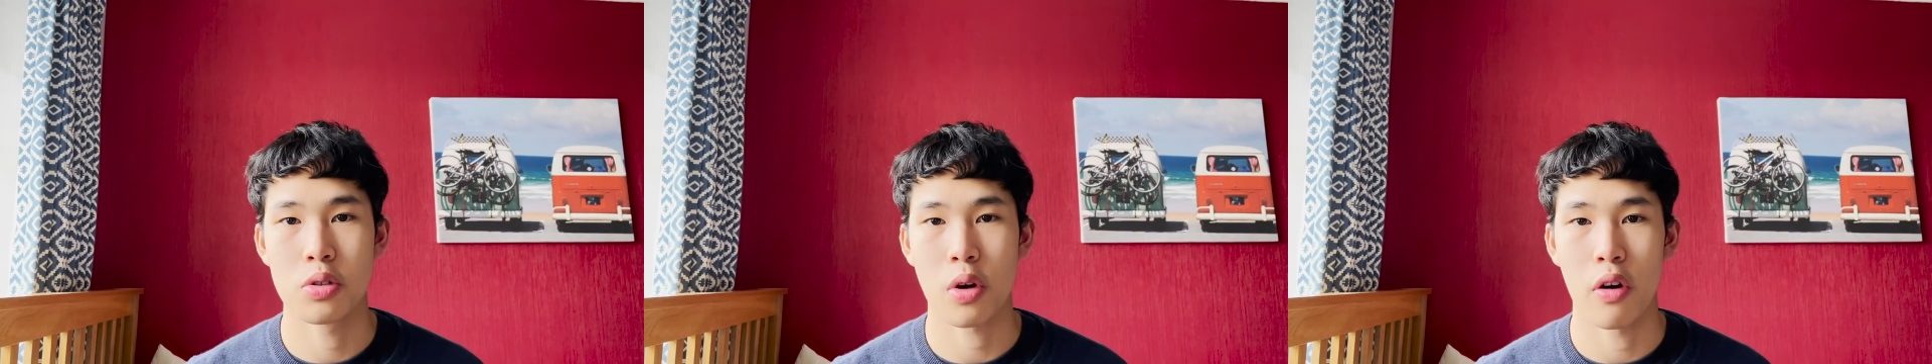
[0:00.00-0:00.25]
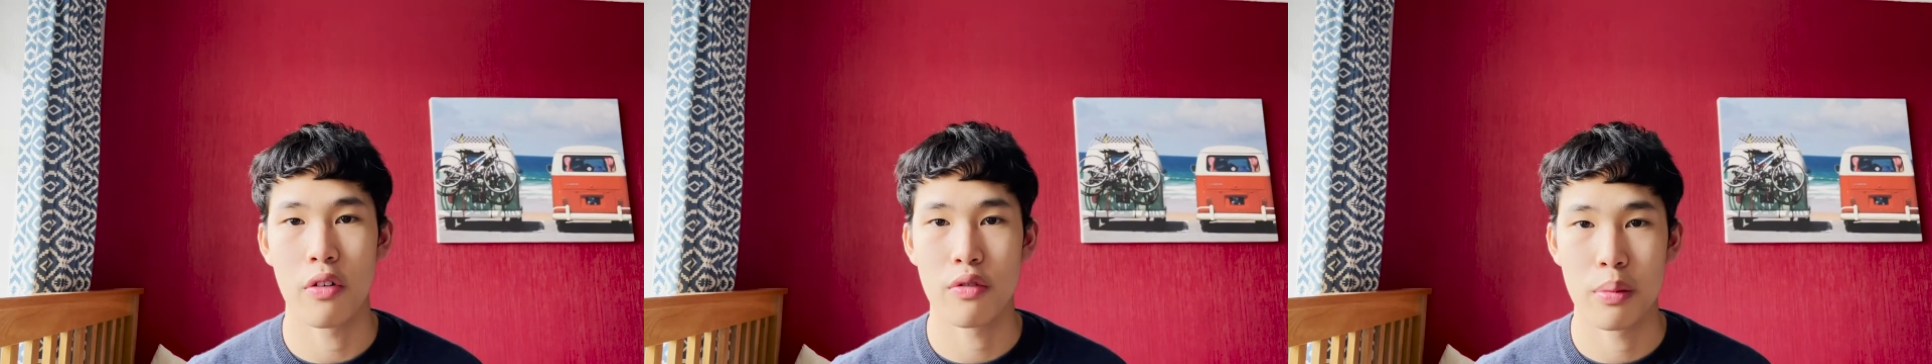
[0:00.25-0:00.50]

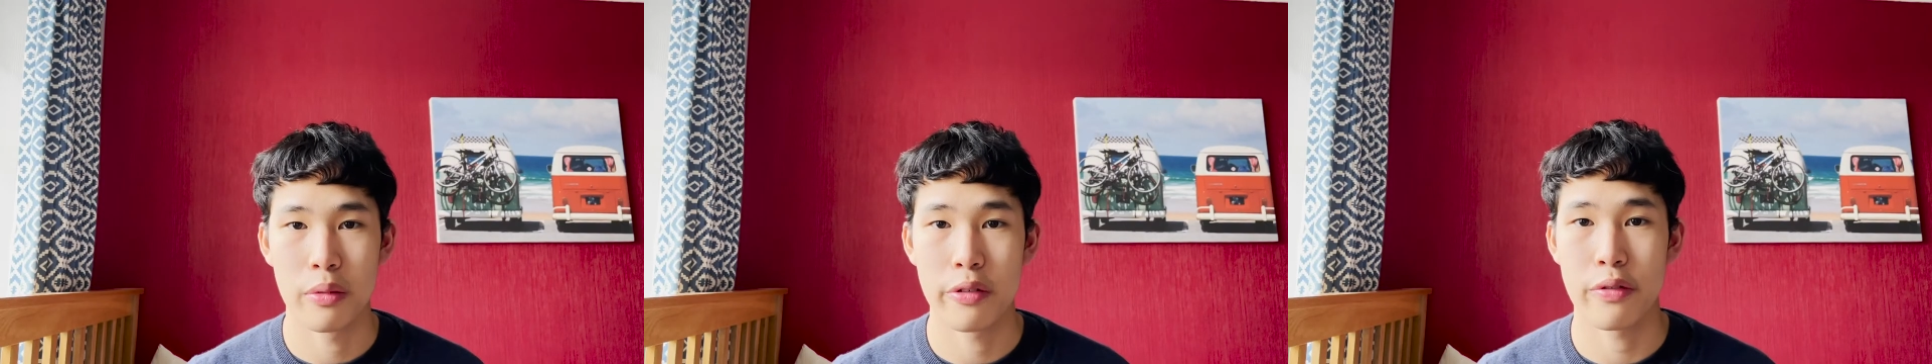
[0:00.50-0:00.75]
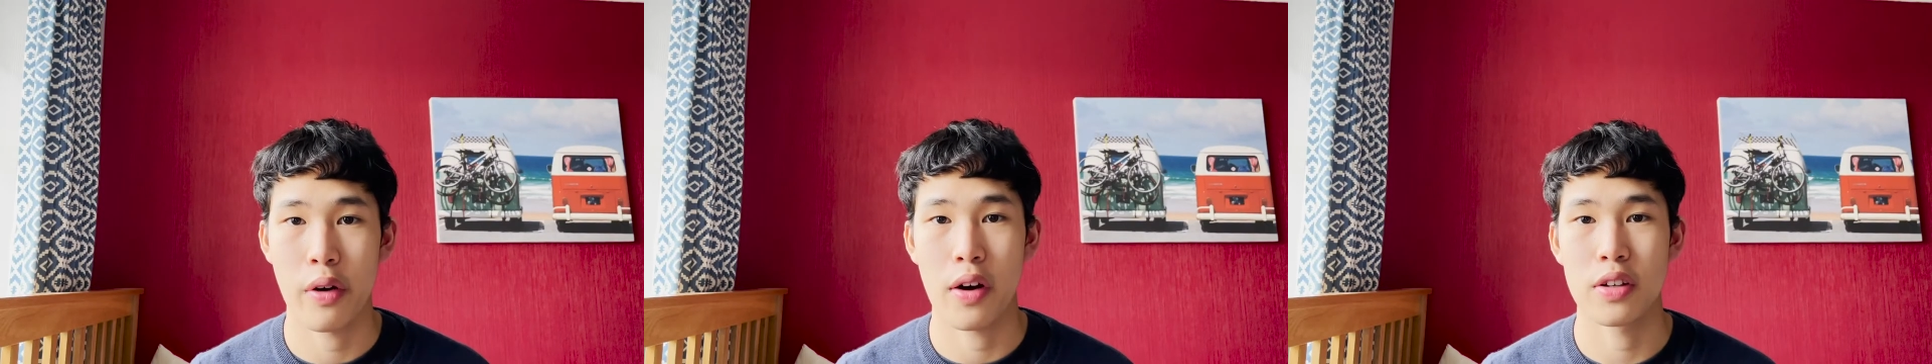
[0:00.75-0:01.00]
on from the
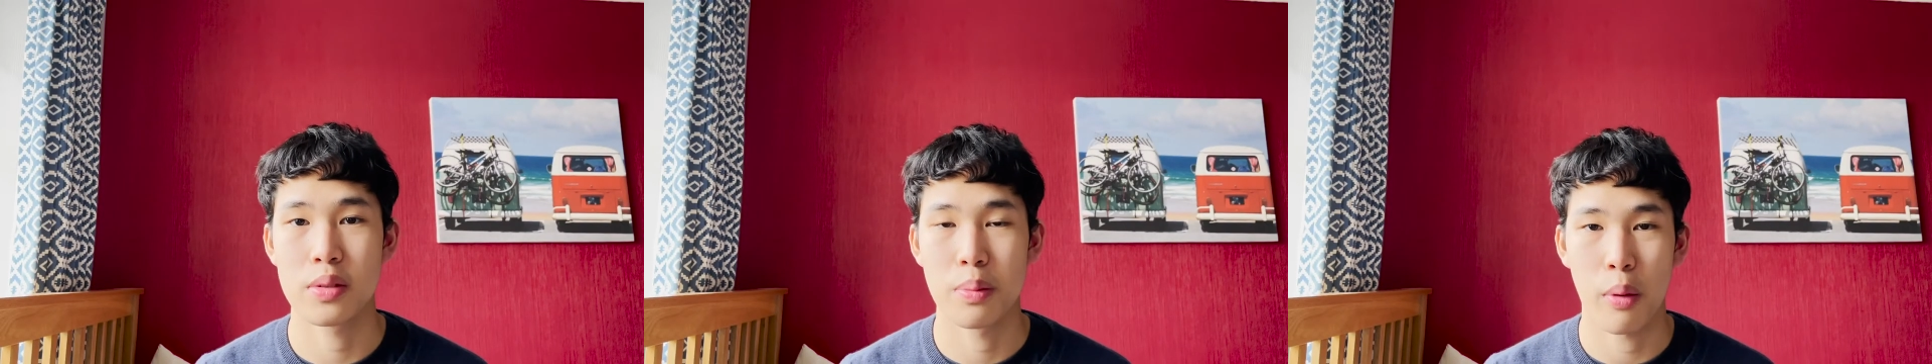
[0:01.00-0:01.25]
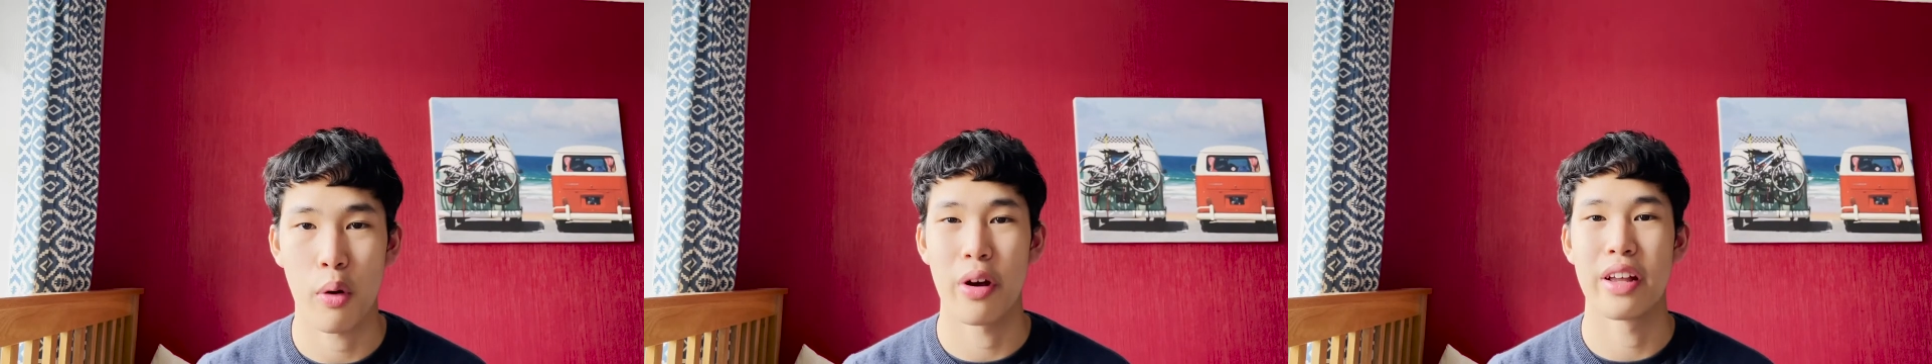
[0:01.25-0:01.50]
first
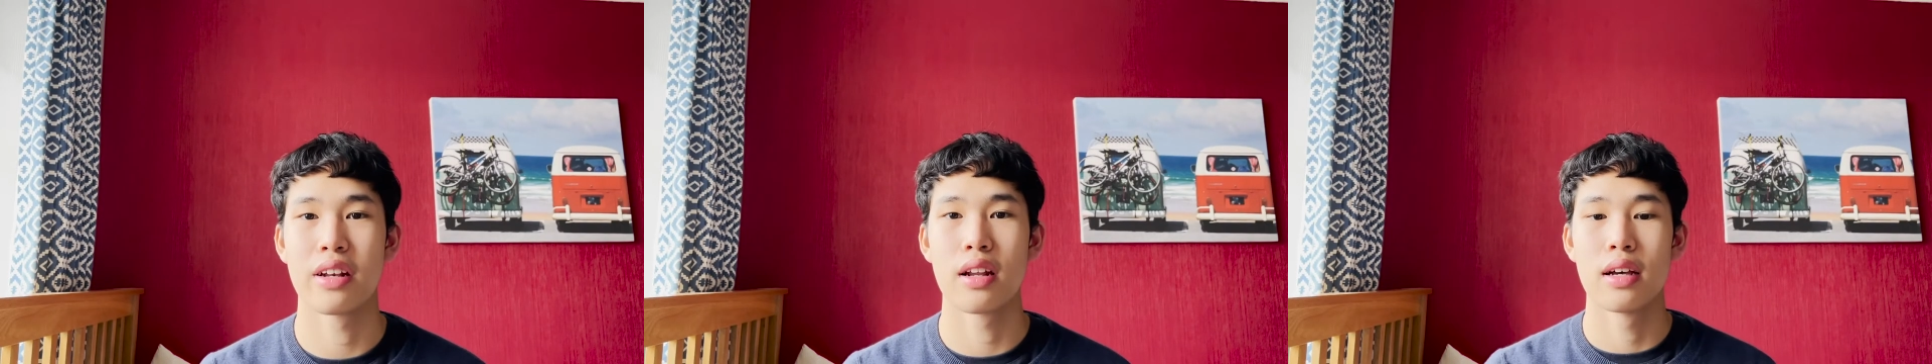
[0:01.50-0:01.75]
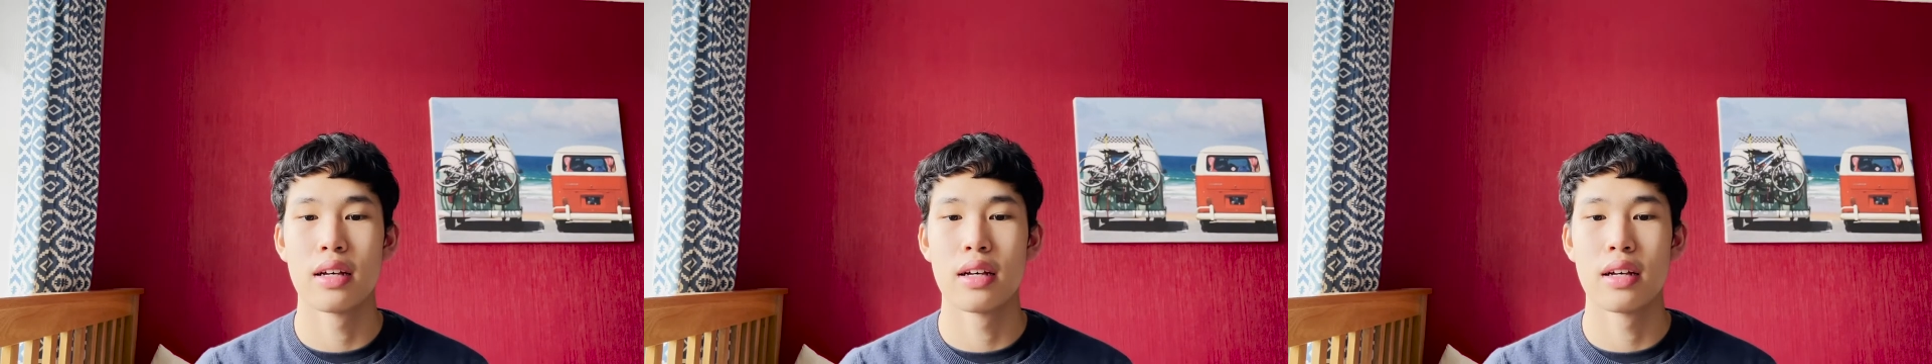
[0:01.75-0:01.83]
point